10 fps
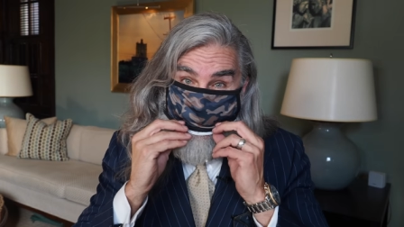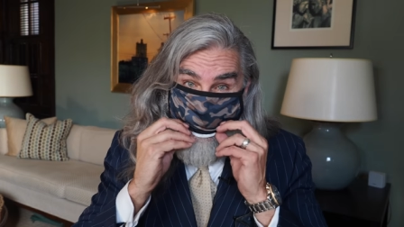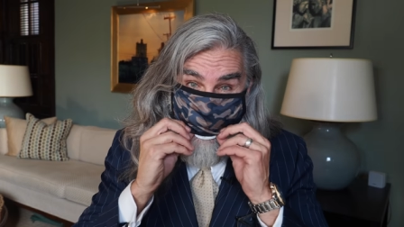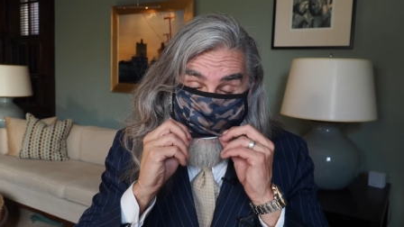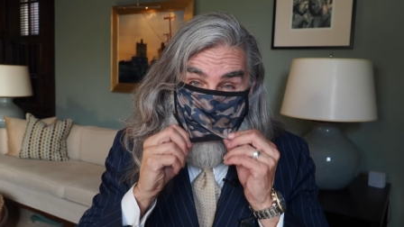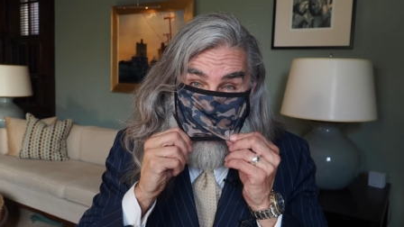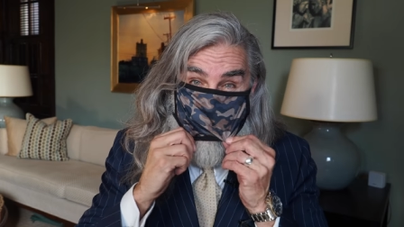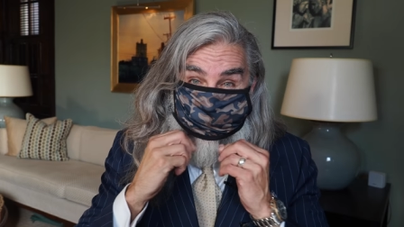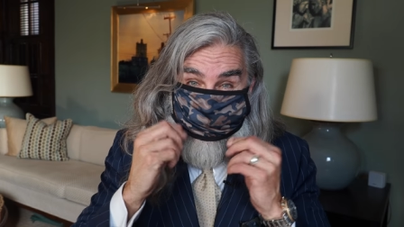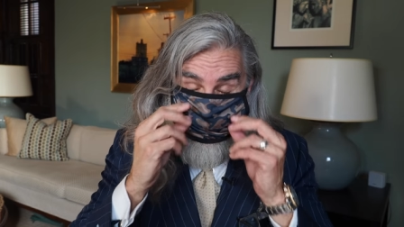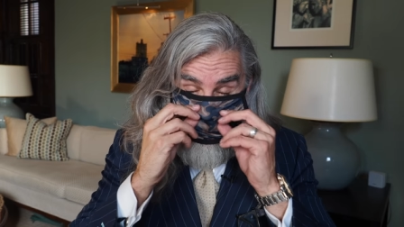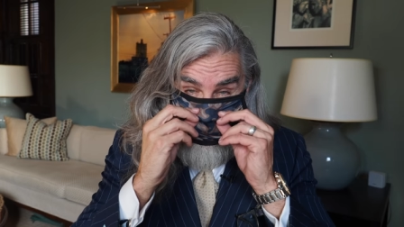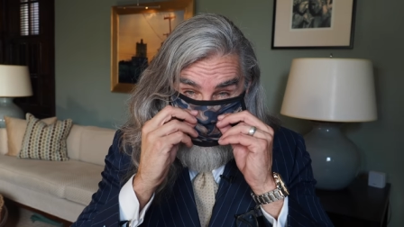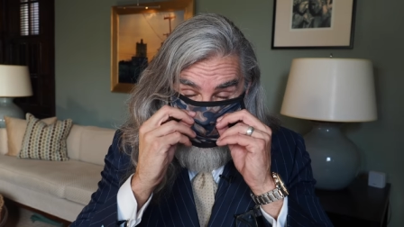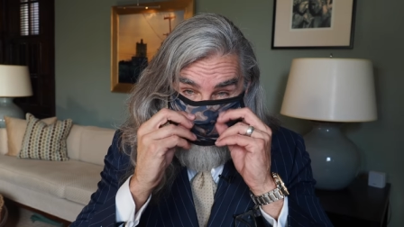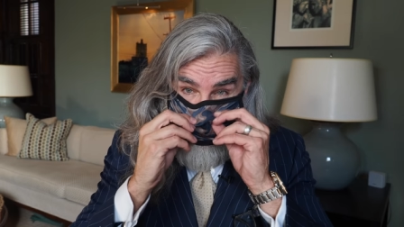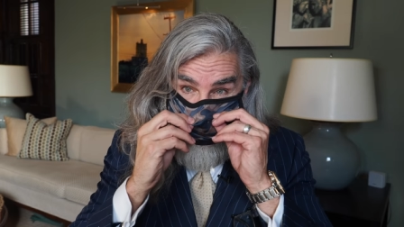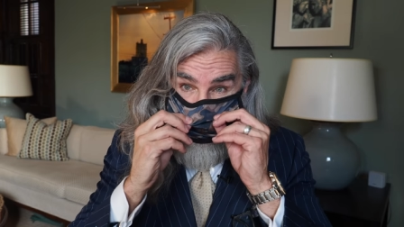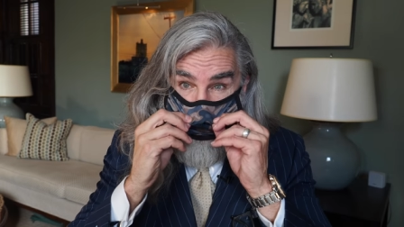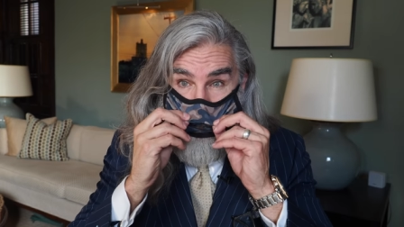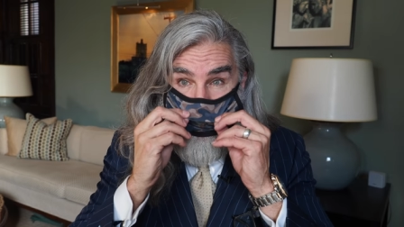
for example, the suit I'm wearing.